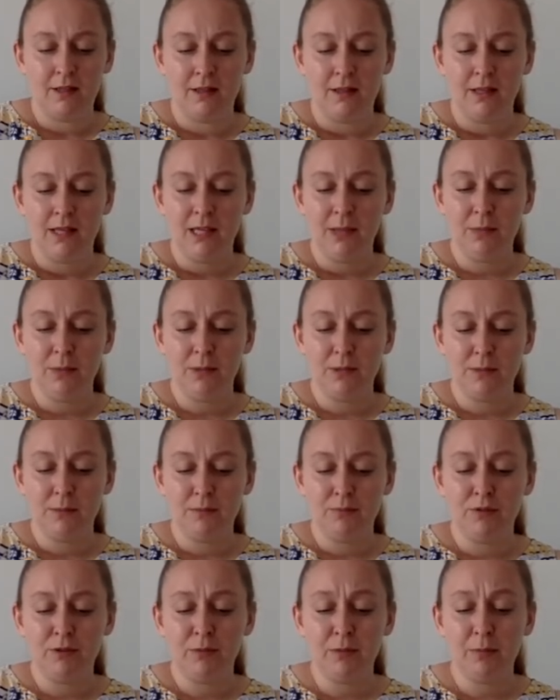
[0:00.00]
He was
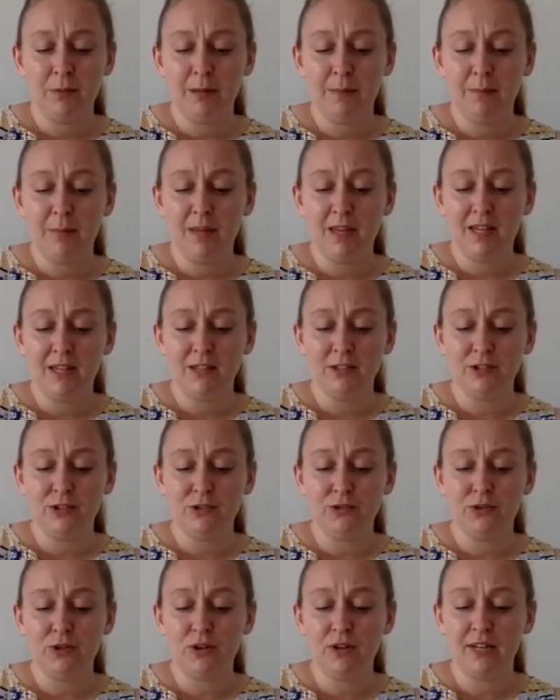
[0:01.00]
probably big and
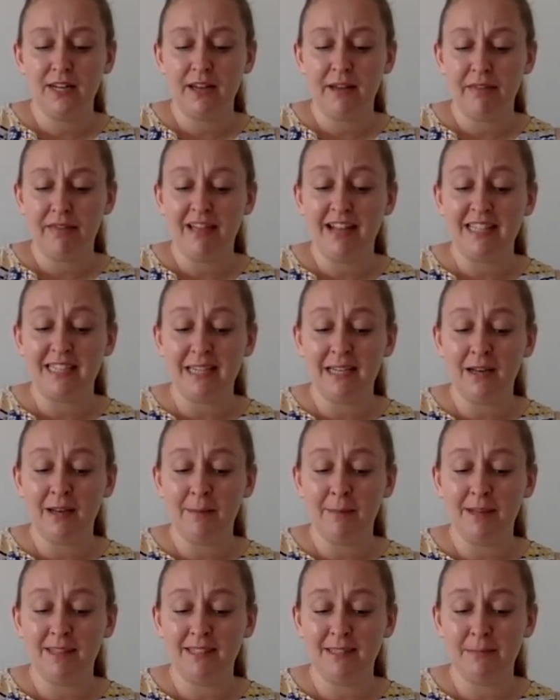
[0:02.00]
strong and athletic like
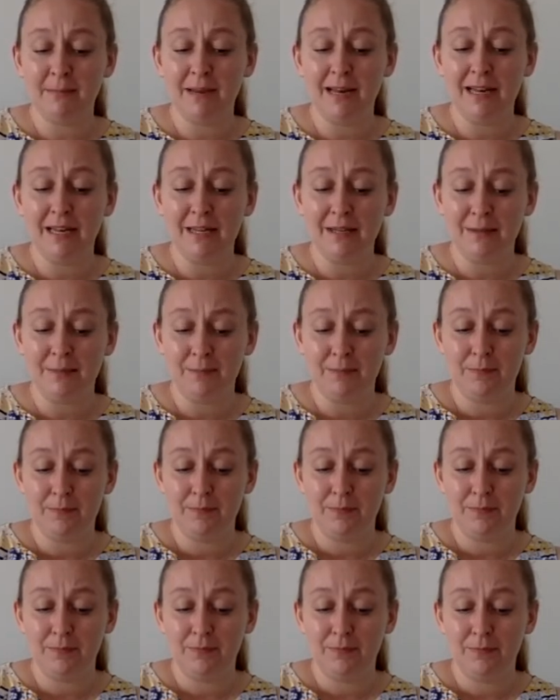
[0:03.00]
Maximilian.
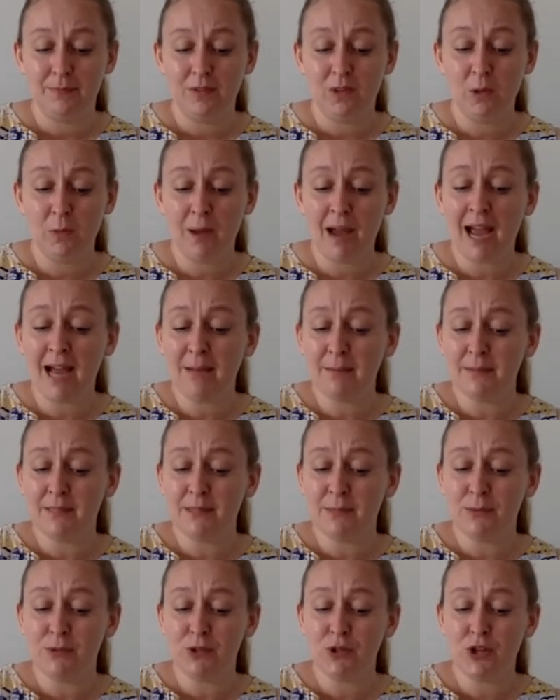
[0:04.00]
Or perhaps it
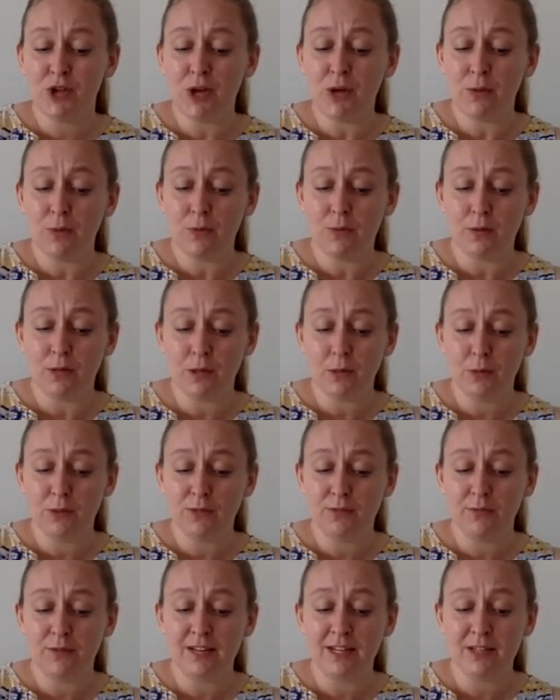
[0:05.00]
was a doe who was
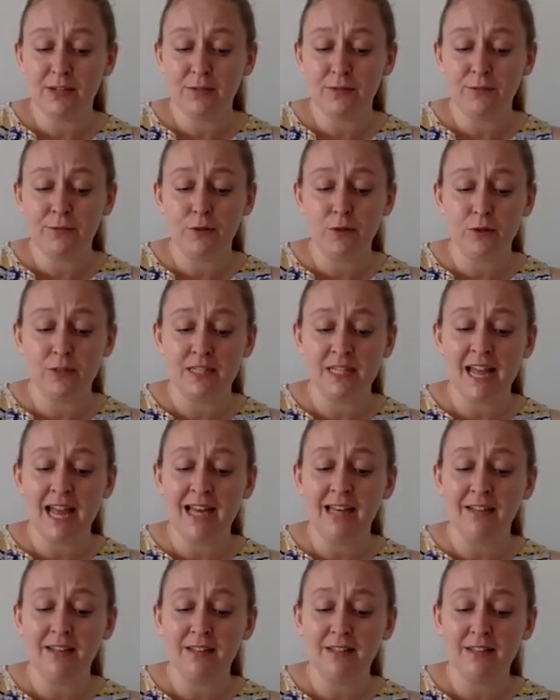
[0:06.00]
fleet of foot and
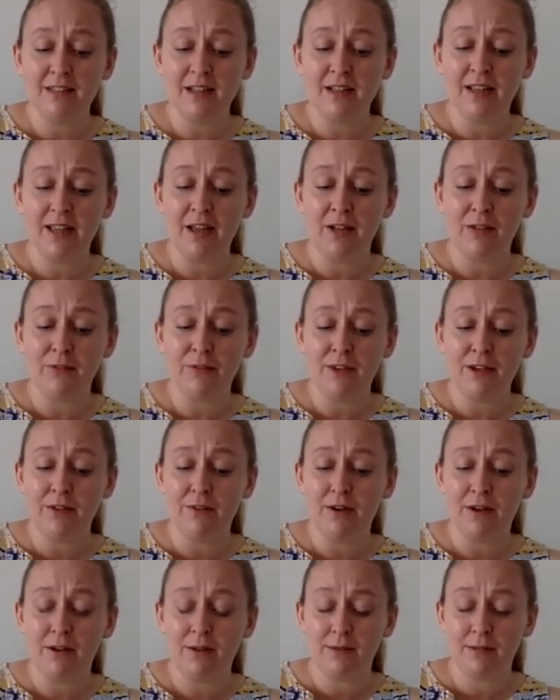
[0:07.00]
elegant like
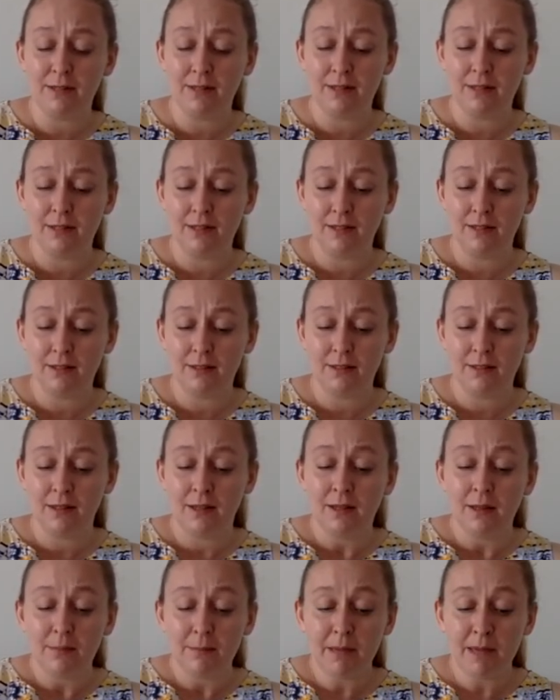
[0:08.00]
Elvira.
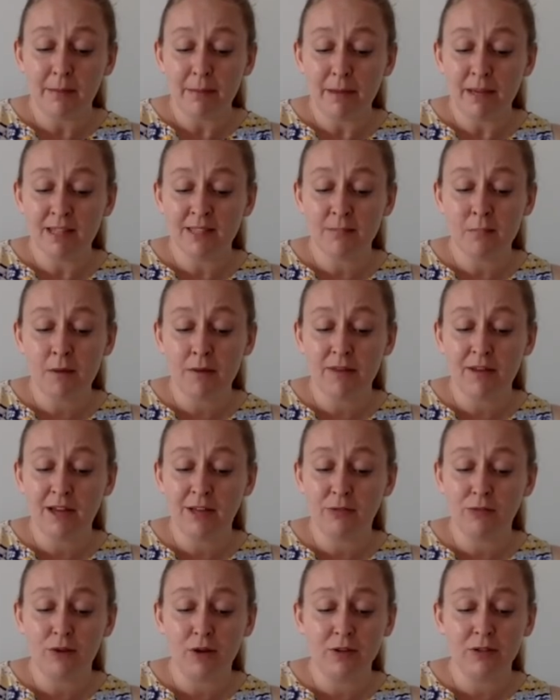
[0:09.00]
Maybe his mother had
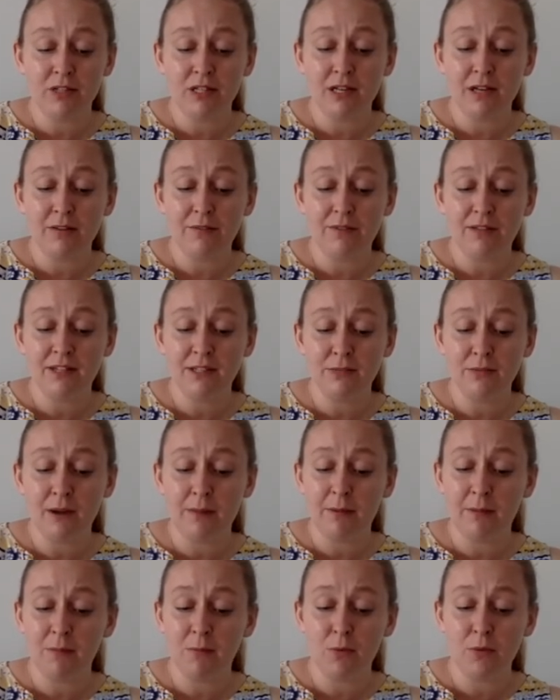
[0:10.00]
grown to love this
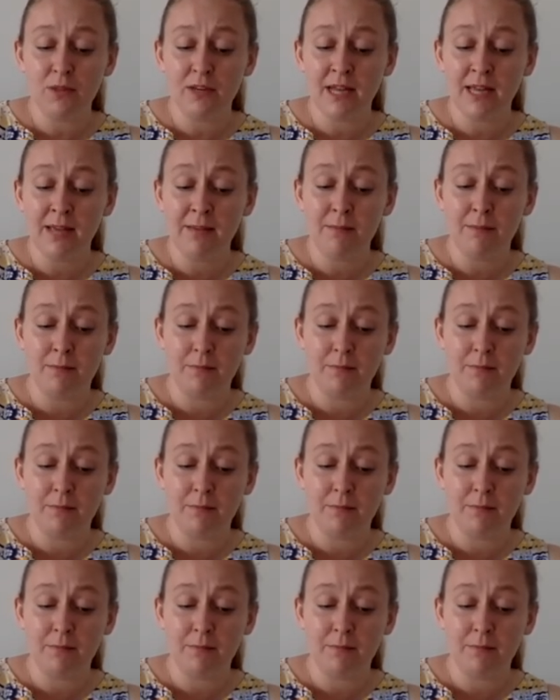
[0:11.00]
rabbit more than him.